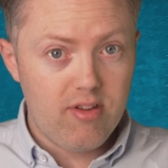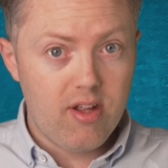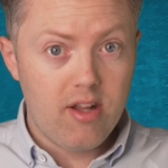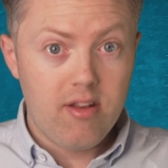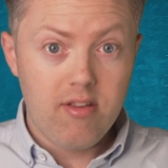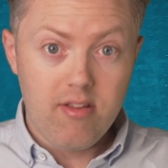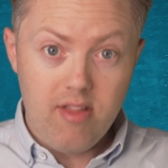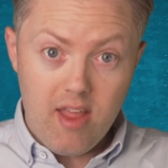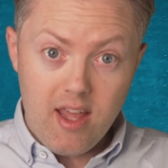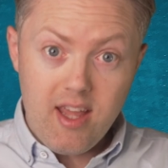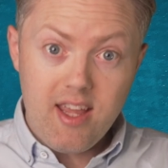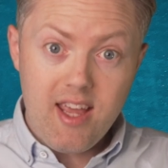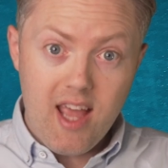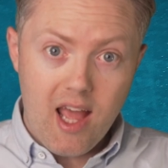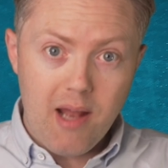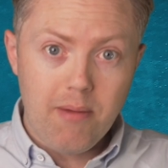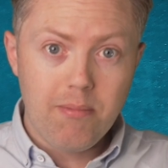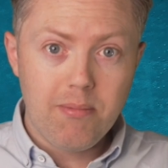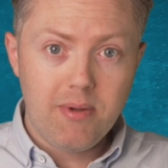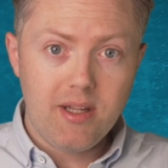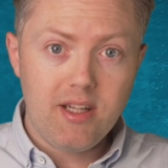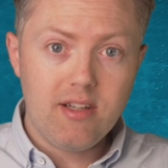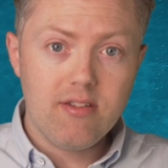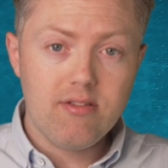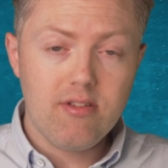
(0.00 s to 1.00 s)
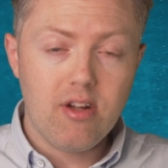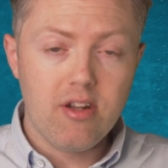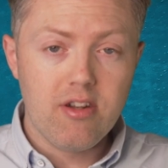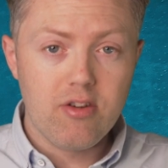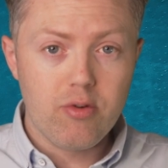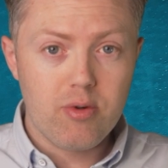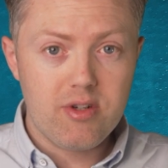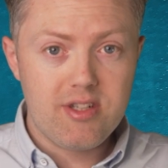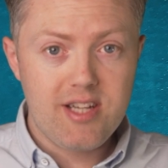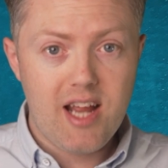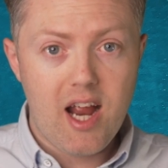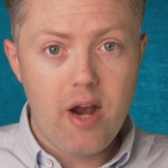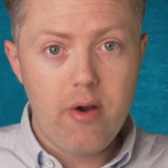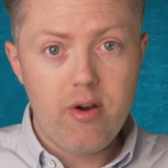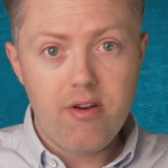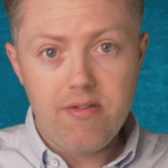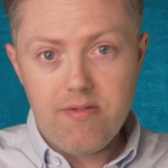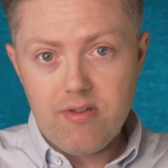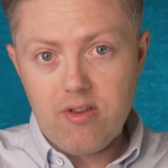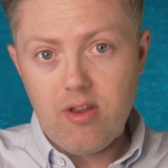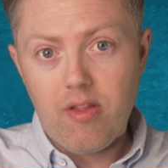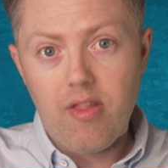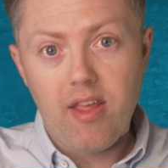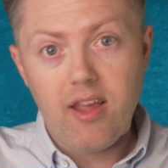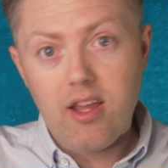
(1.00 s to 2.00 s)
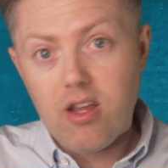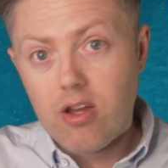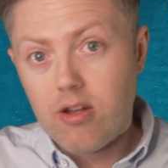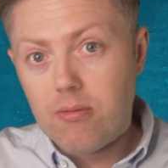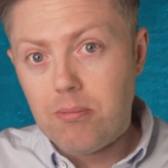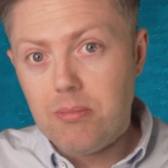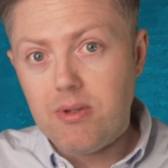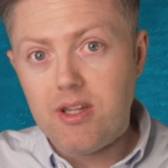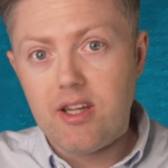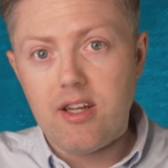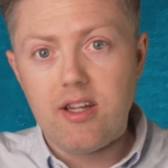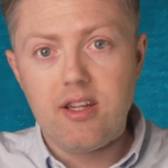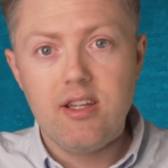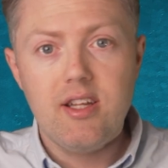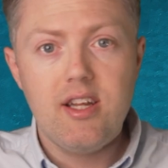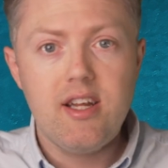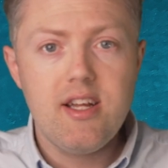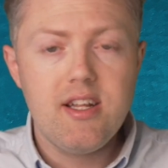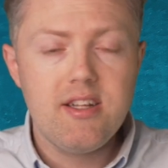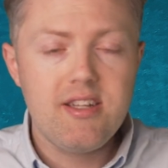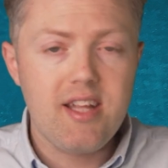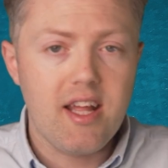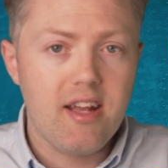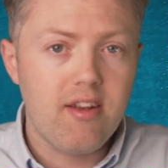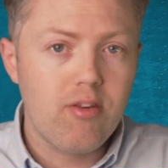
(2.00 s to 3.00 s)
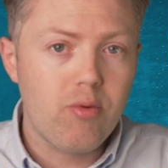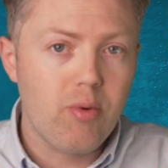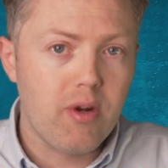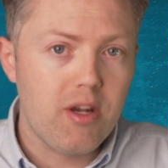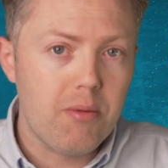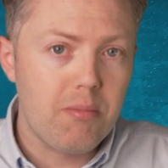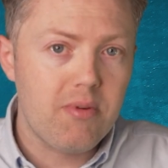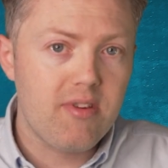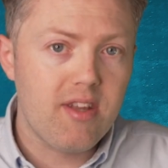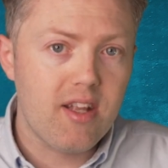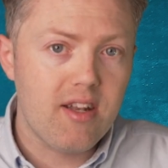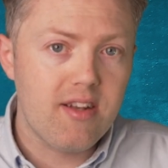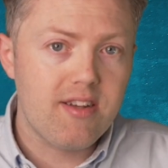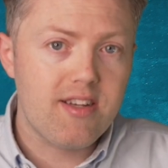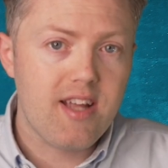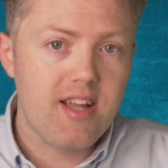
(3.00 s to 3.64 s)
and they can be under a tariff, so there could be a 10-20%